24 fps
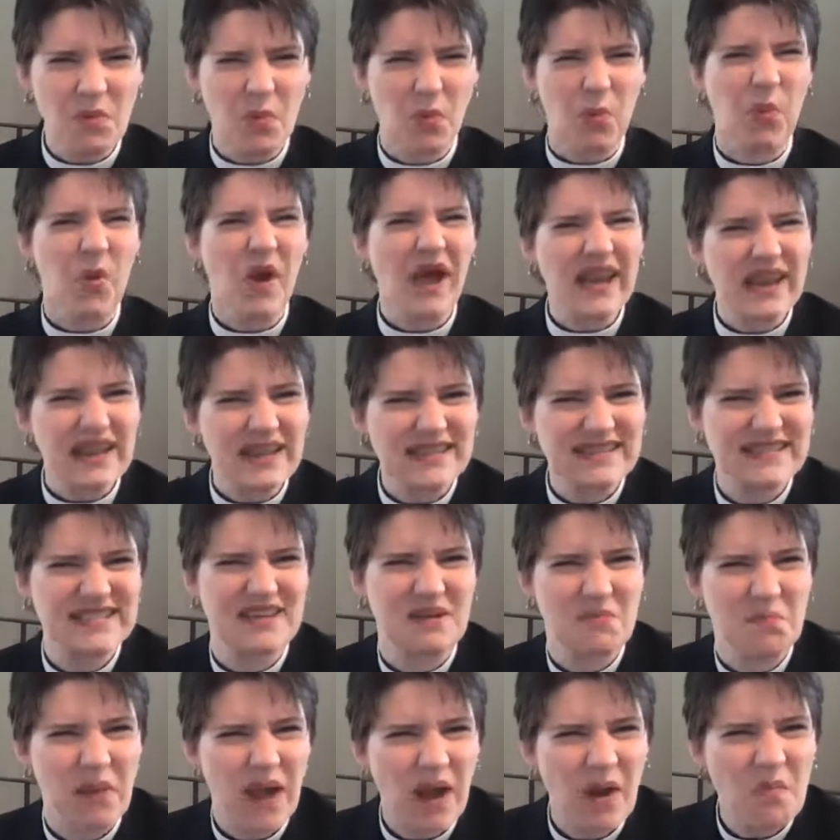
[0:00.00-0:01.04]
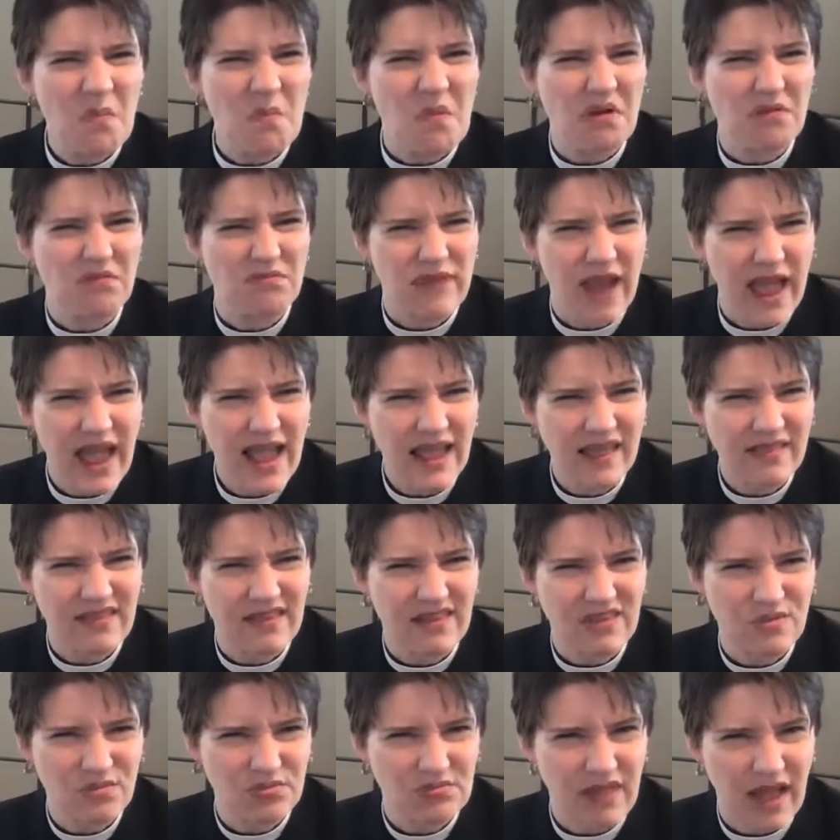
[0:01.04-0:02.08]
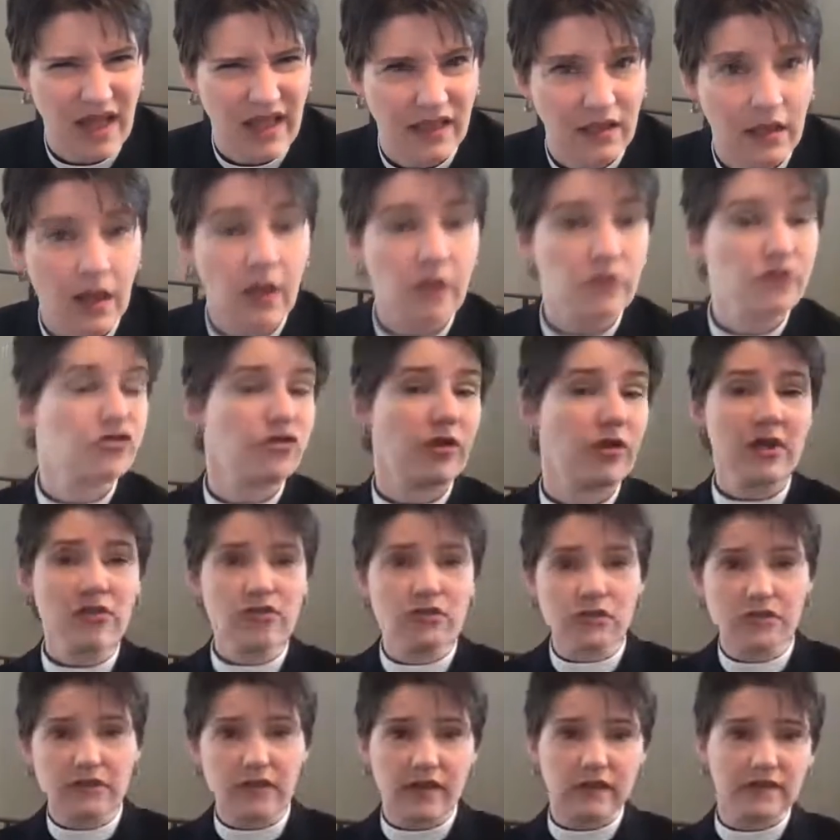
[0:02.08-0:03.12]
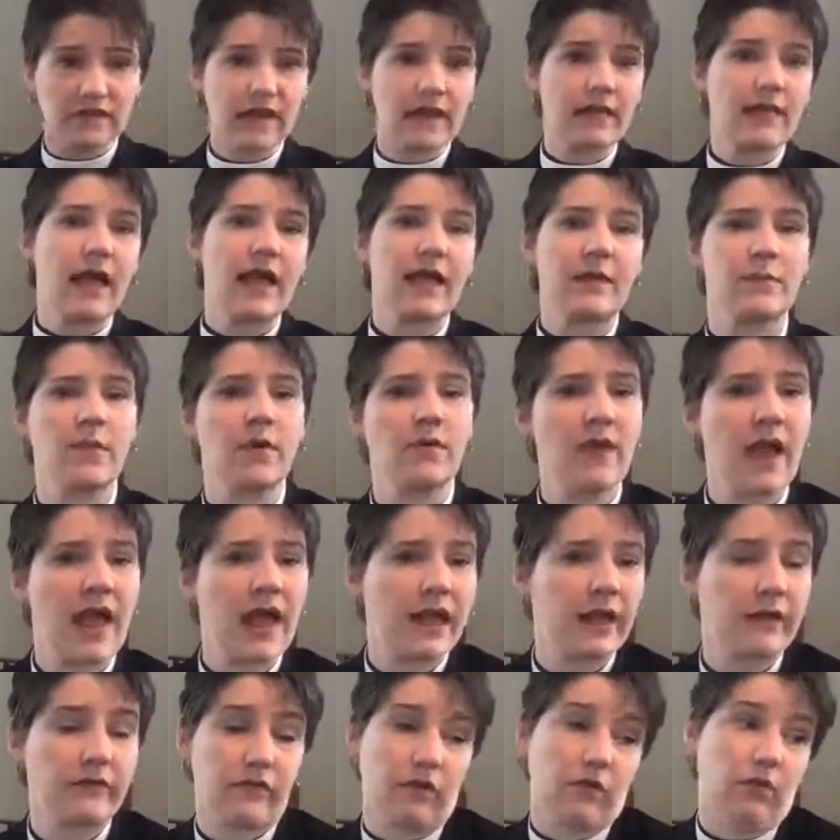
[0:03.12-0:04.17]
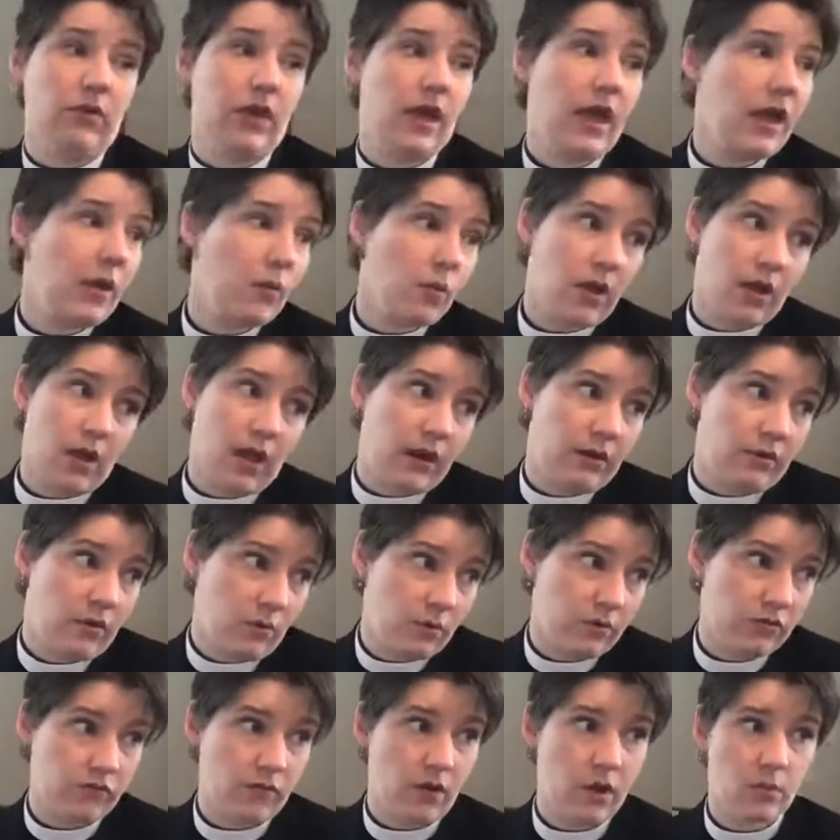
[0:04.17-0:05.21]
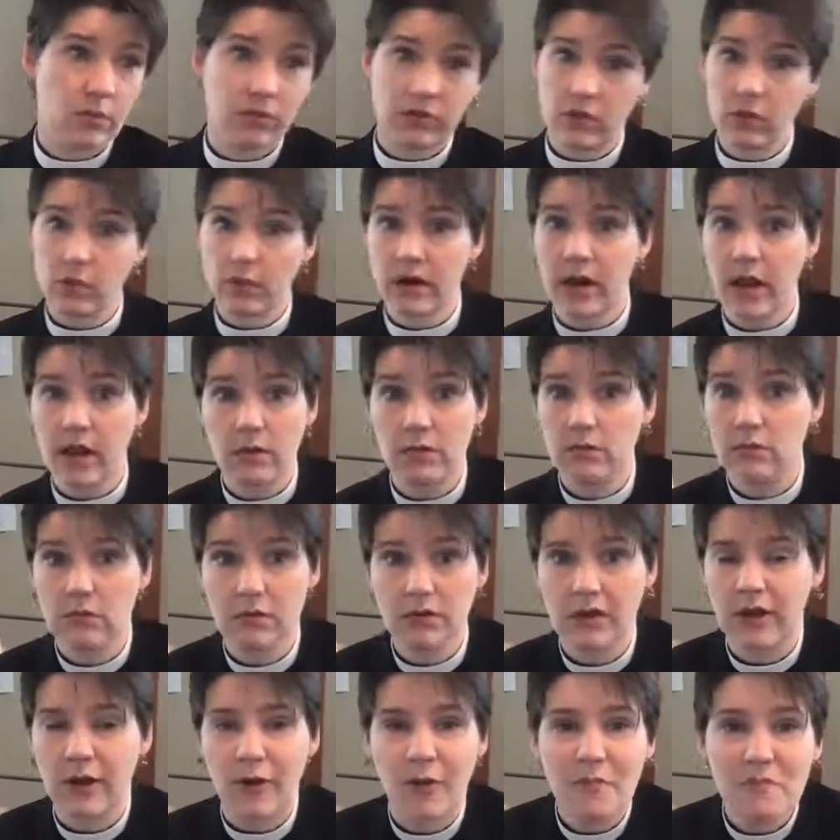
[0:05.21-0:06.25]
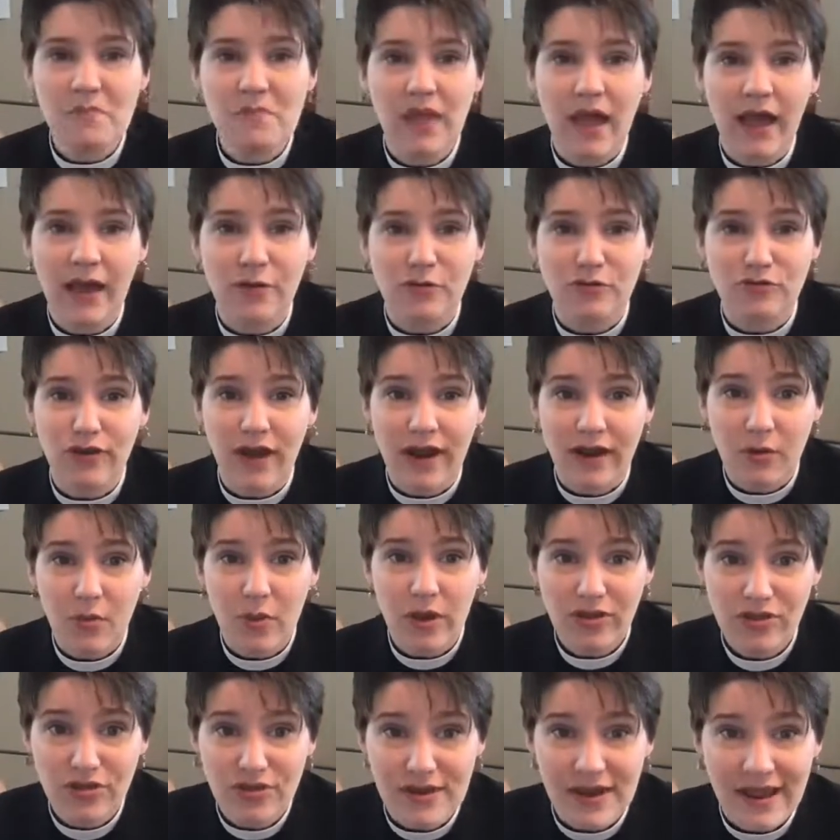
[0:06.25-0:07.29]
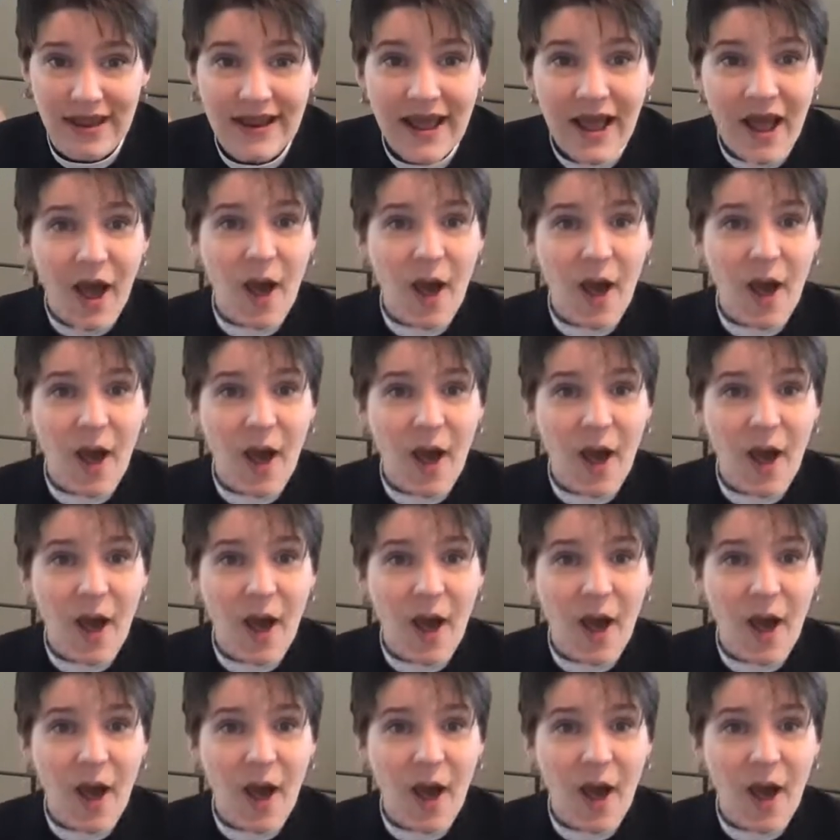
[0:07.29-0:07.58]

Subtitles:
What is it about meringue that you like? Stranger says they like meringue. I say, okay, well, I don't know what's wrong with you, but I don't try to question it.